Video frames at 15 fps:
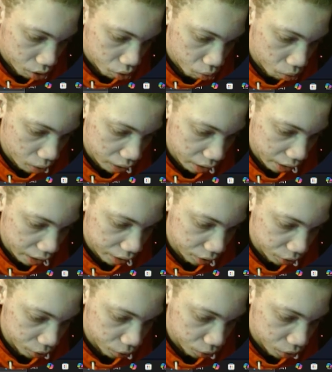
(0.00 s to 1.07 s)
when I
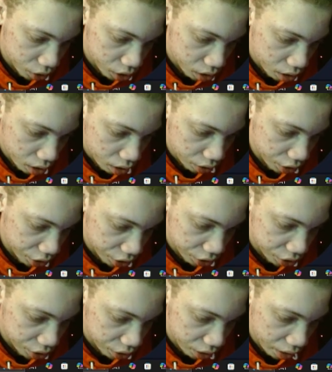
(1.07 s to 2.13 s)
use these
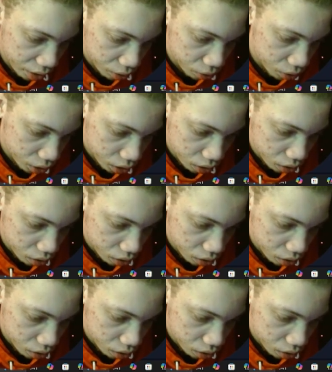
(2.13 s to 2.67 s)
titles?